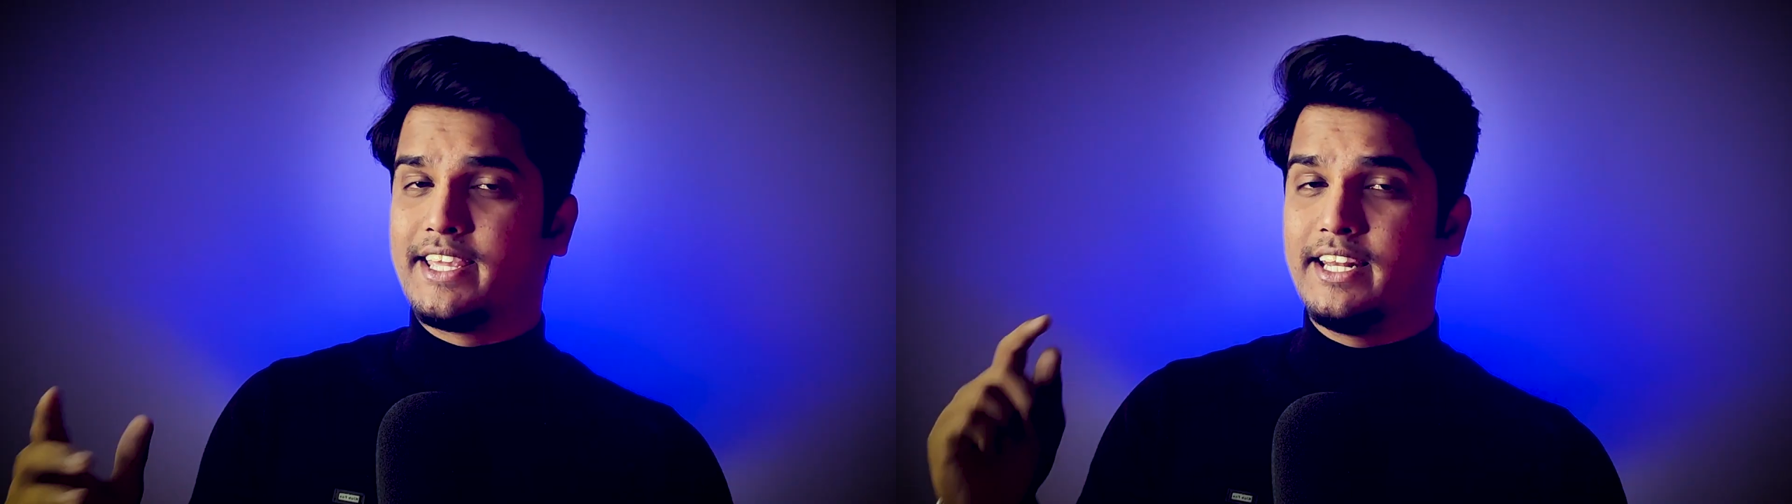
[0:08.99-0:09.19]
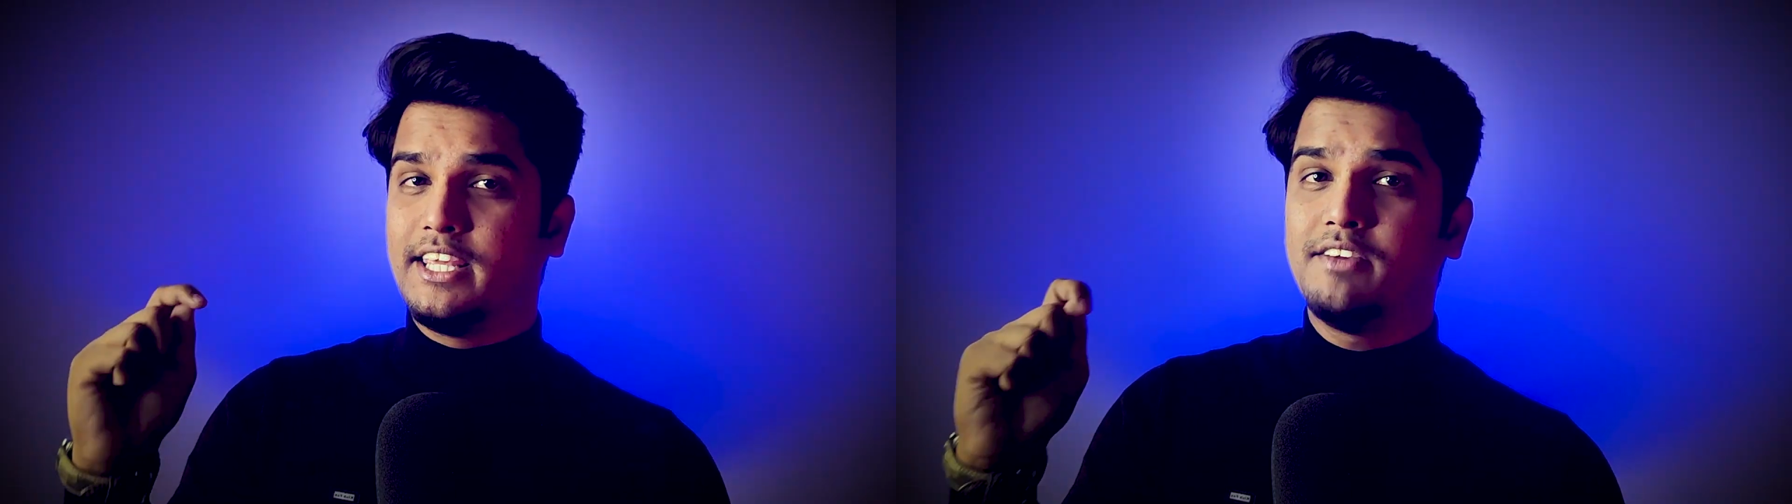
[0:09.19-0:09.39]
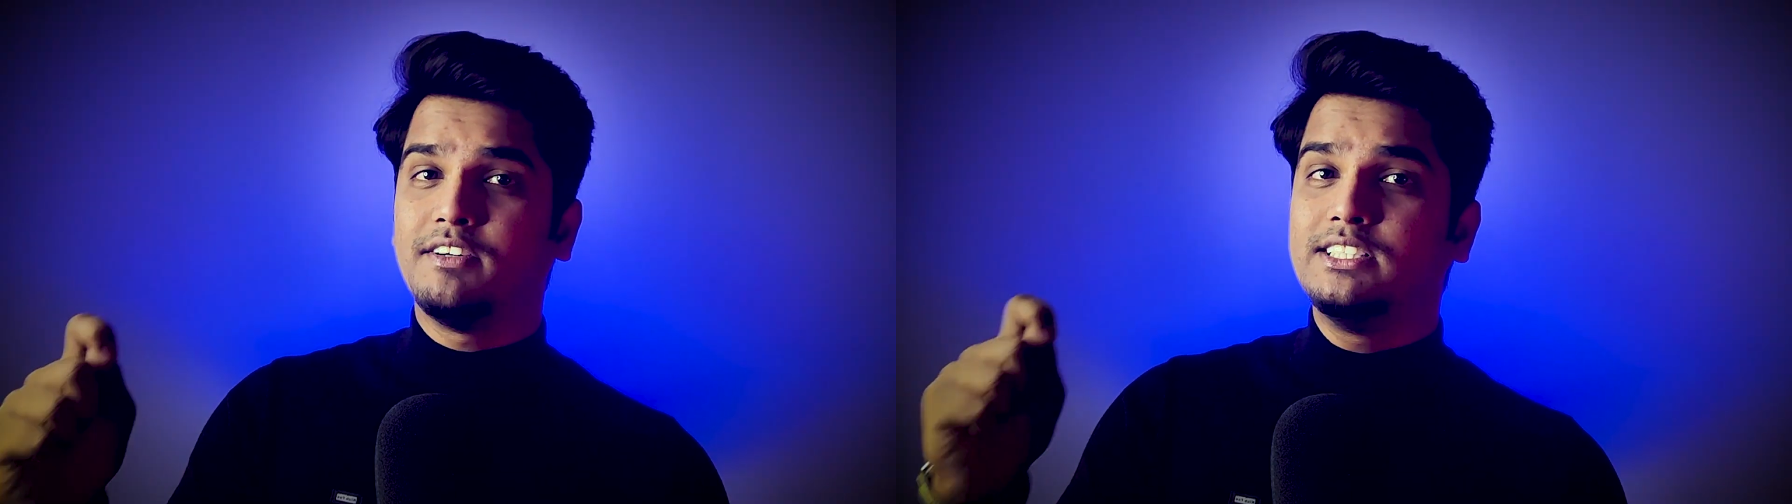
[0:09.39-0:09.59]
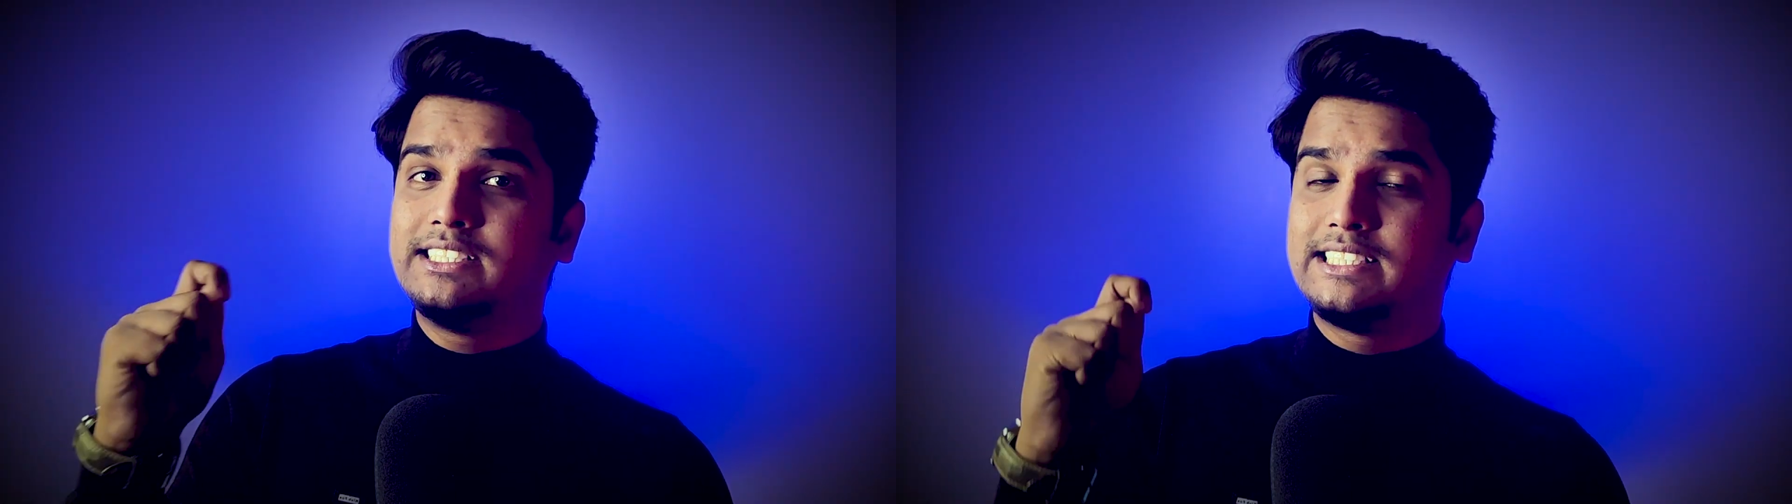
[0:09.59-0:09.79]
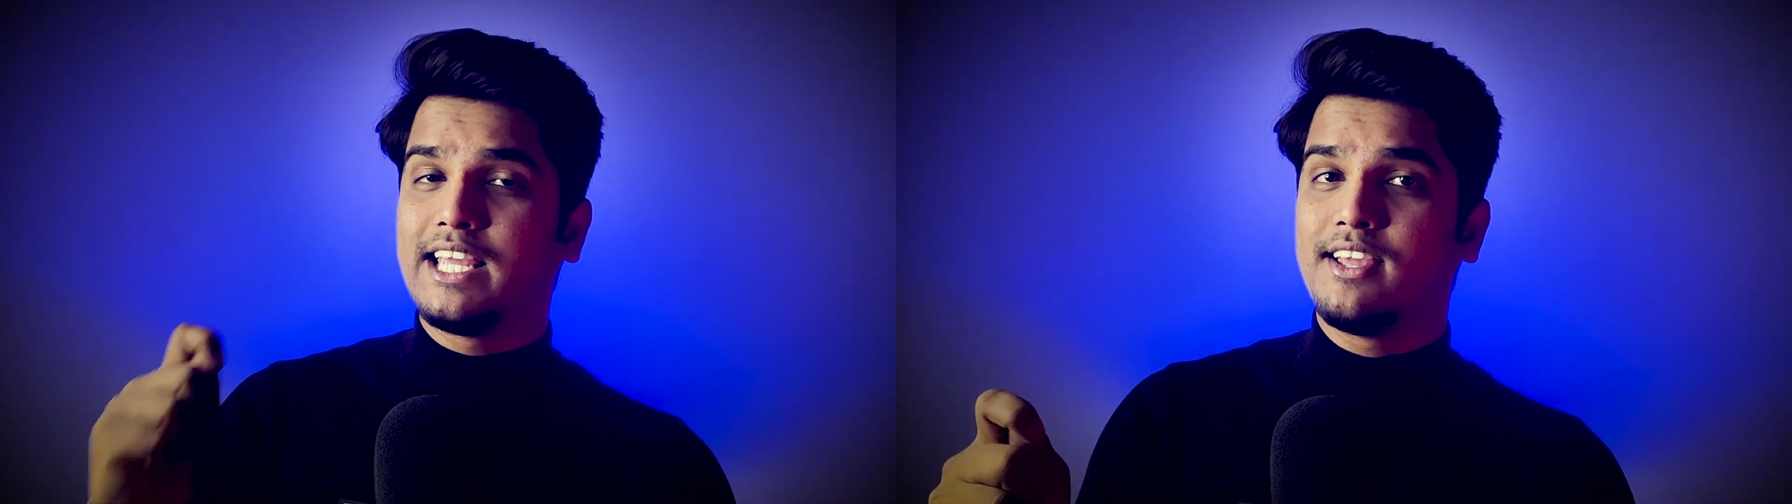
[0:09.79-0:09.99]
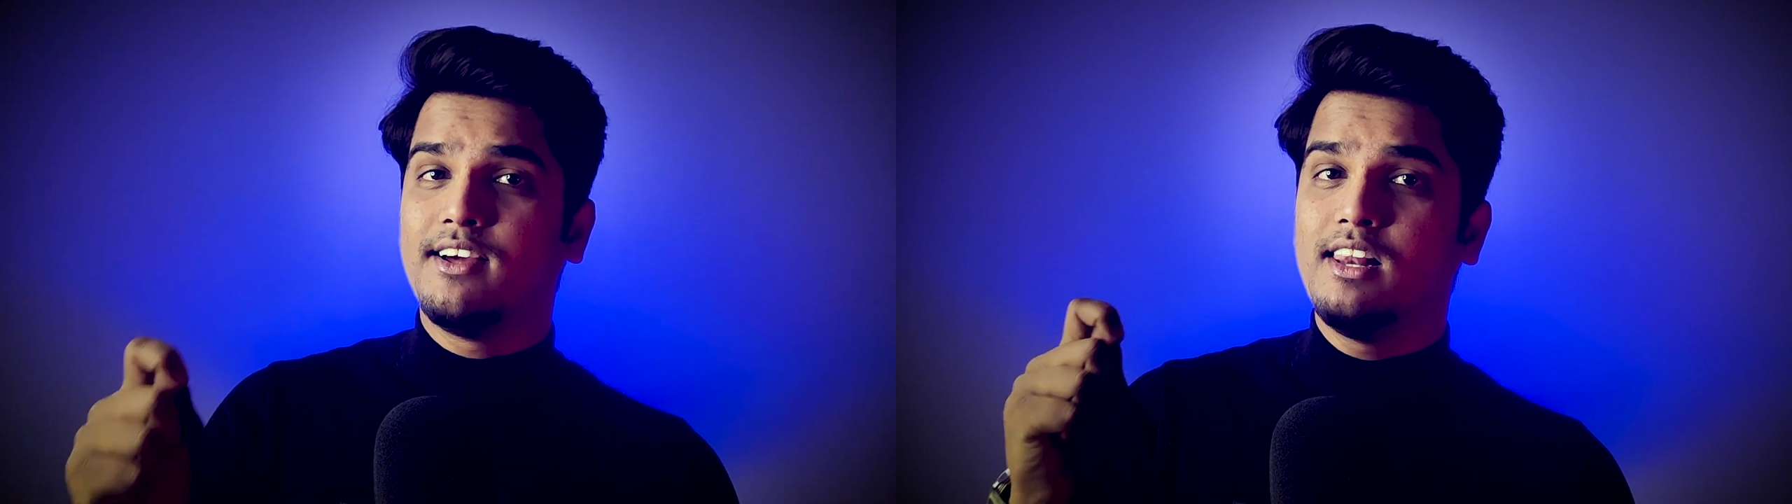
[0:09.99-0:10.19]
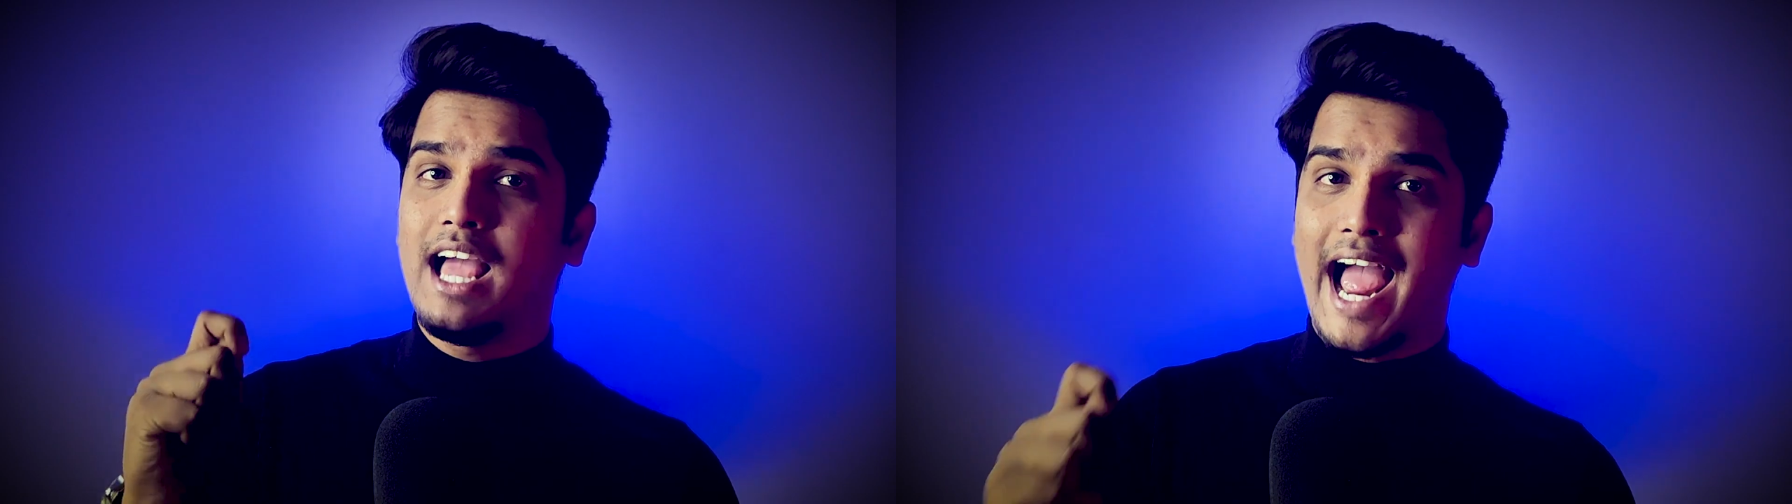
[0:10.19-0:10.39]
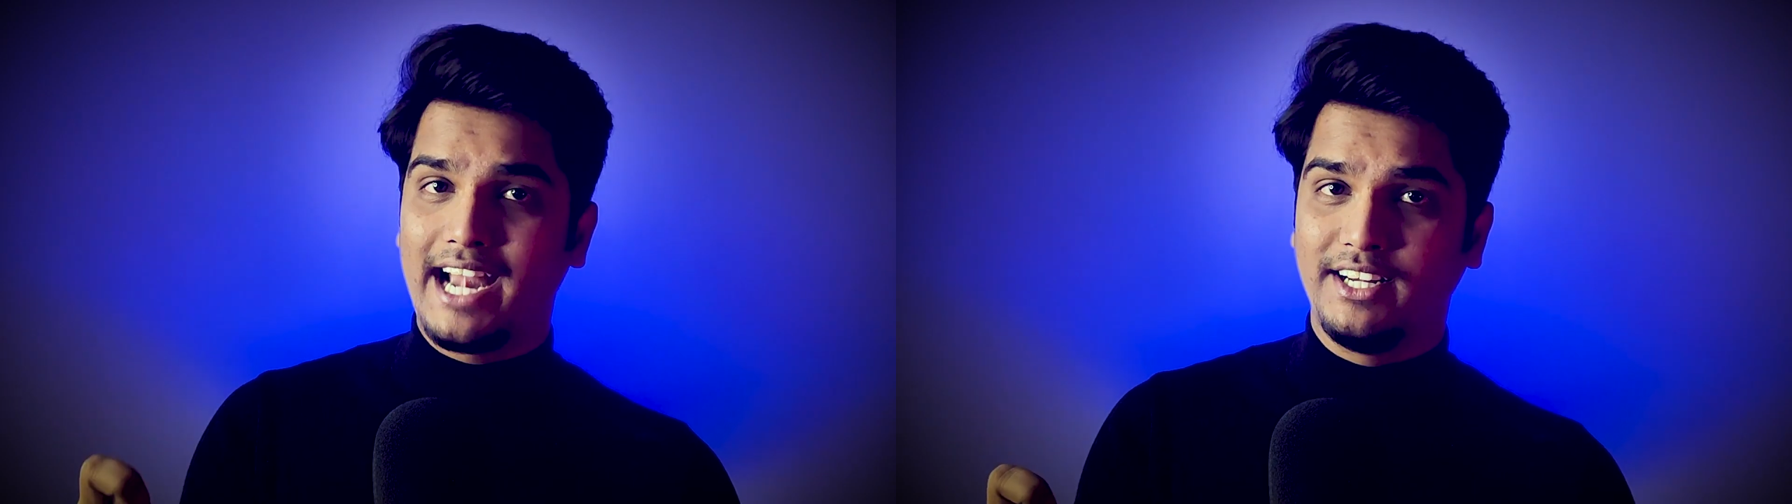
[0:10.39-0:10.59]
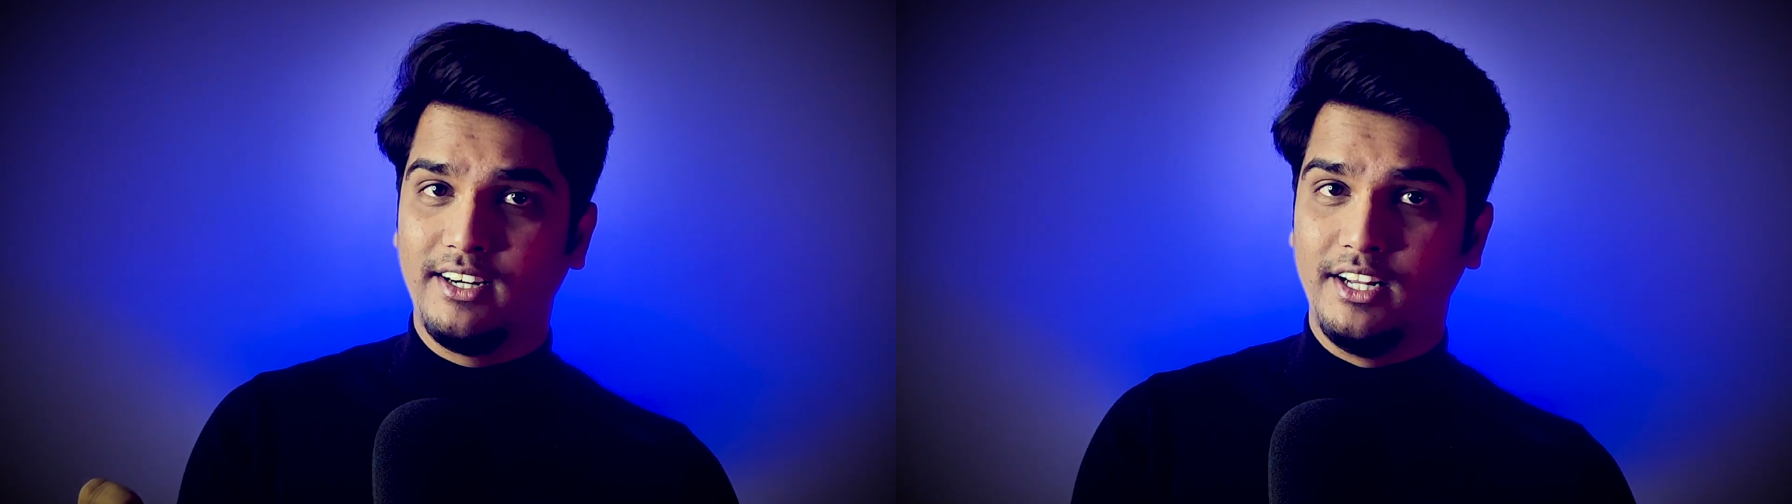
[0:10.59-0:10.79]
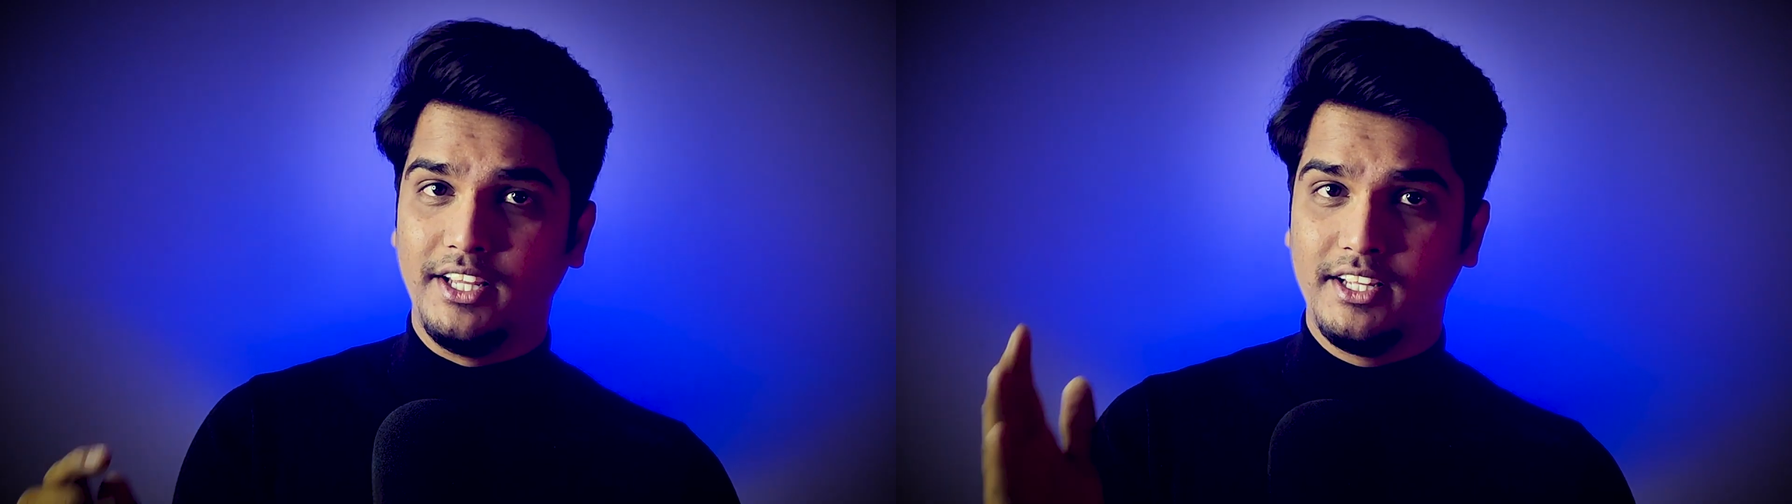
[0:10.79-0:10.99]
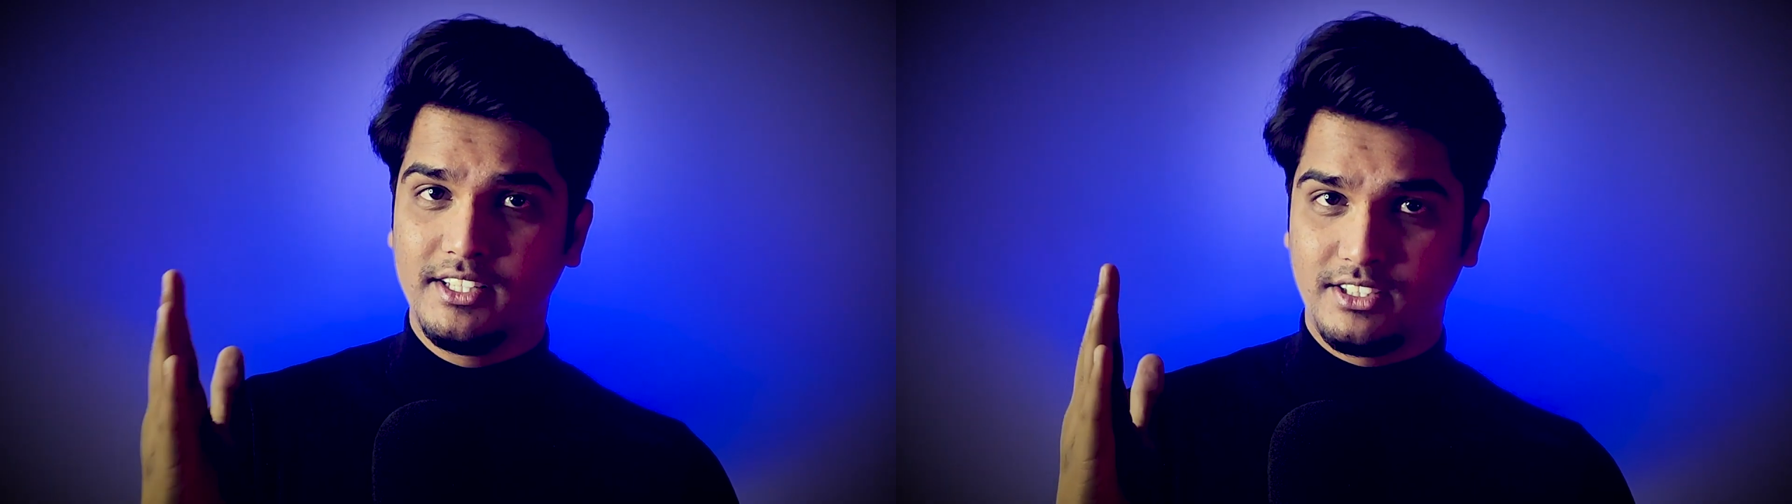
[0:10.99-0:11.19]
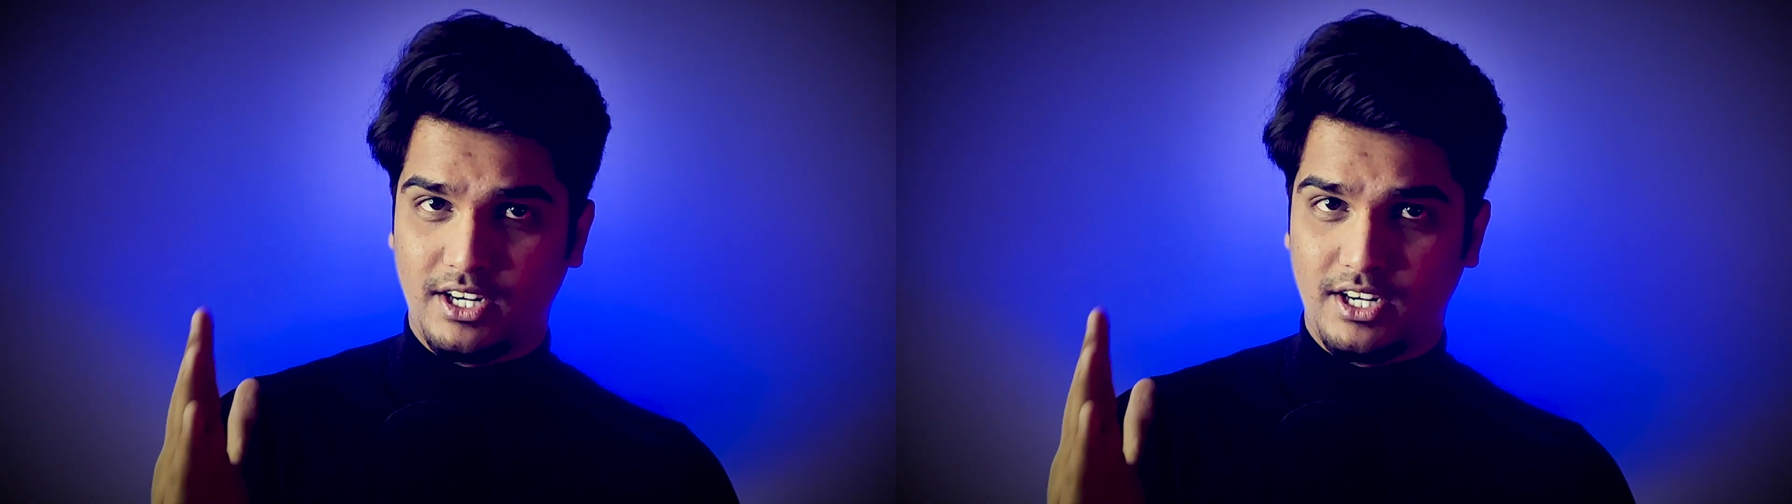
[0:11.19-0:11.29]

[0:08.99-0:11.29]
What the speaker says: can even single-handedly